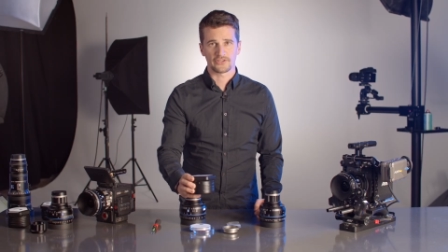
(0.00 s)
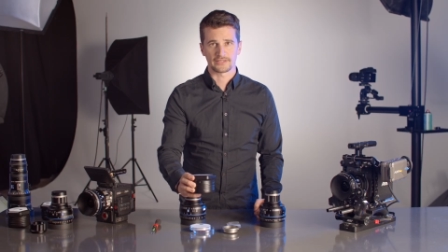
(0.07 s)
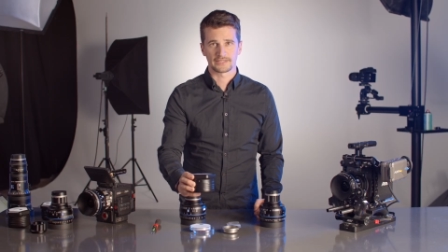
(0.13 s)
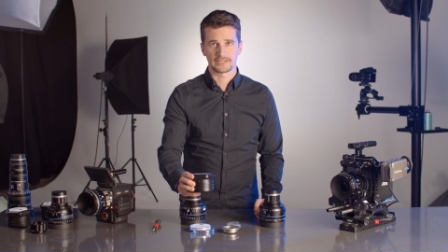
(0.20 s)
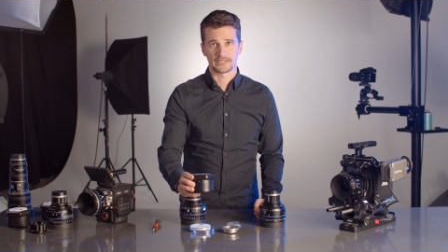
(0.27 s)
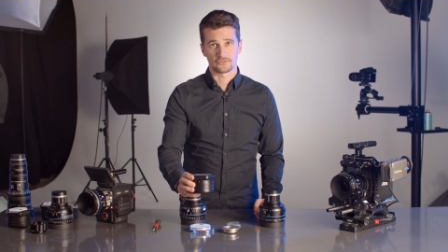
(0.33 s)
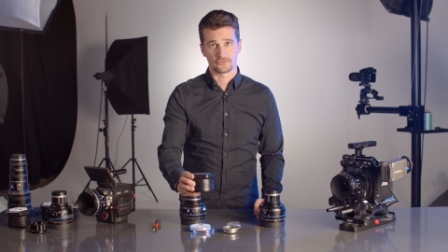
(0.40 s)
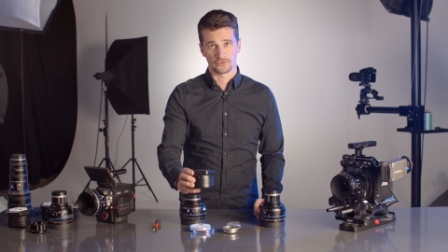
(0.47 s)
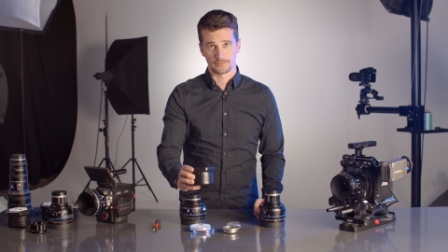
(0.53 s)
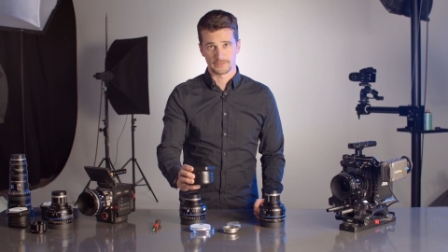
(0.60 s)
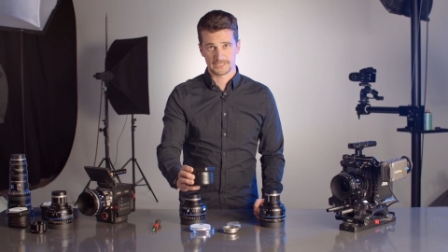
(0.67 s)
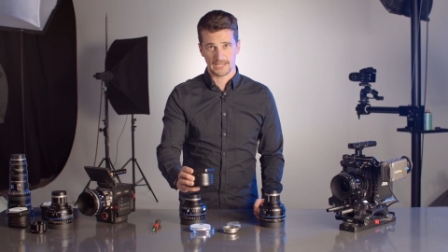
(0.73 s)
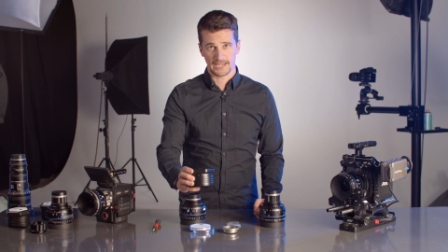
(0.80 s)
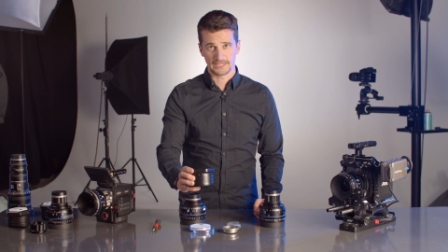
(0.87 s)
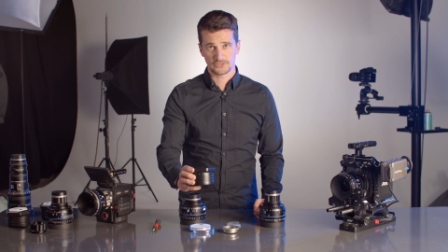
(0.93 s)
set kit from
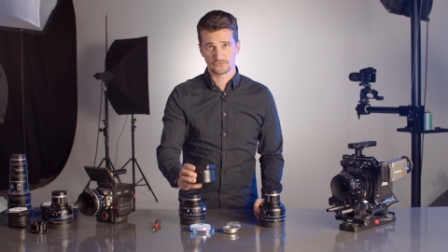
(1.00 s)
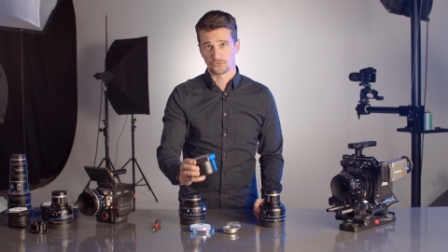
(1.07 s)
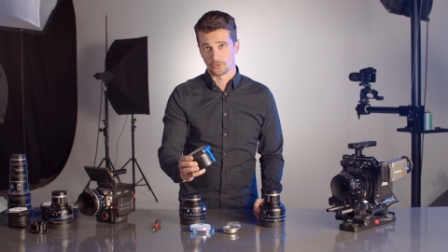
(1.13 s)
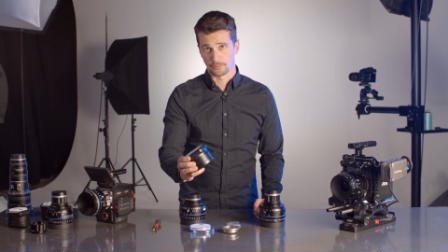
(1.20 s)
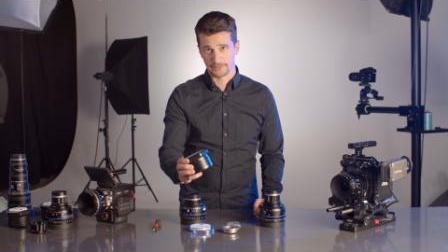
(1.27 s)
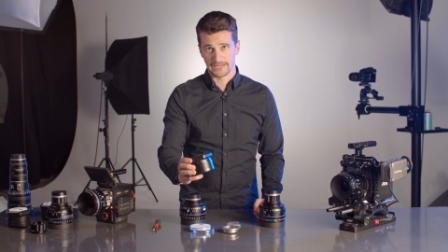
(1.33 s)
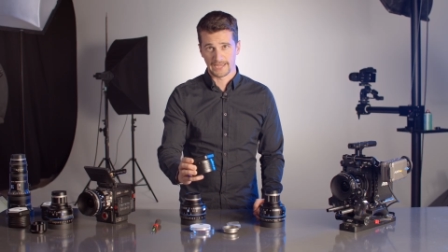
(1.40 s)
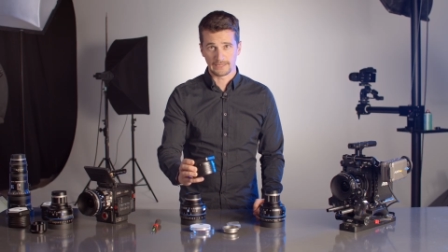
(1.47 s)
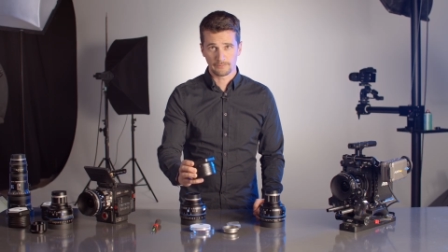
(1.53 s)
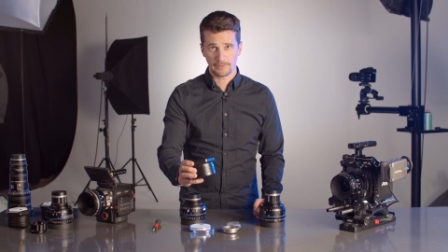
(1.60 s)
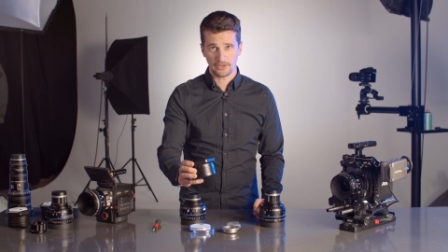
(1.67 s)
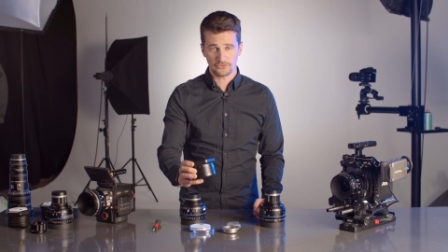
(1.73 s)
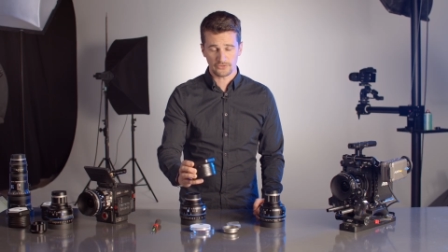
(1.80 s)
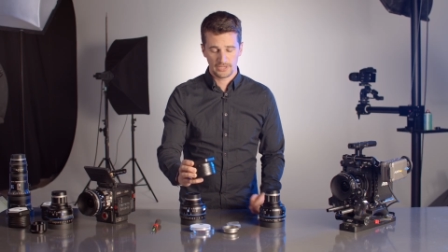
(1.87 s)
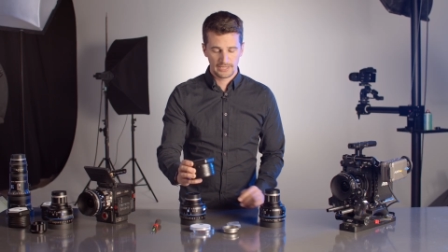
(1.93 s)
Zeiss for PL
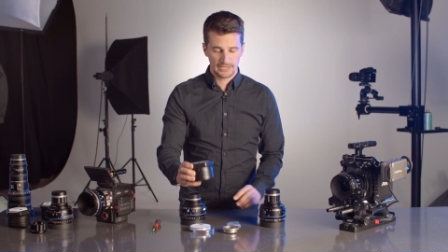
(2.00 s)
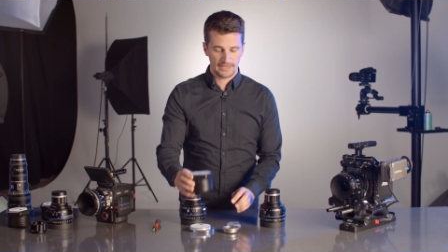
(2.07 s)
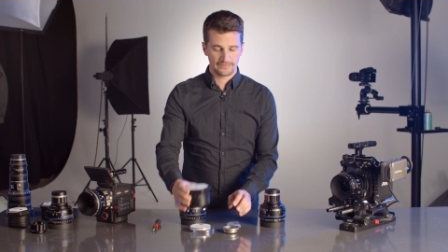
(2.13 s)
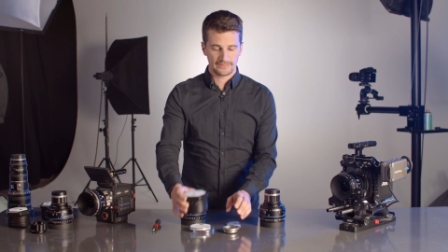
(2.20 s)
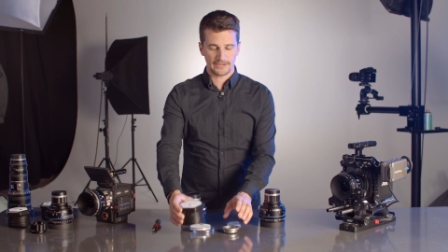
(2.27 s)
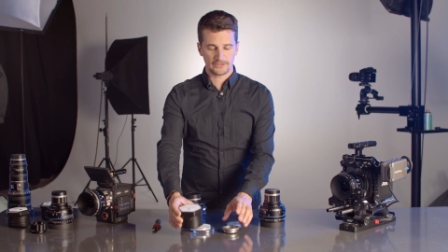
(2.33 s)
mount and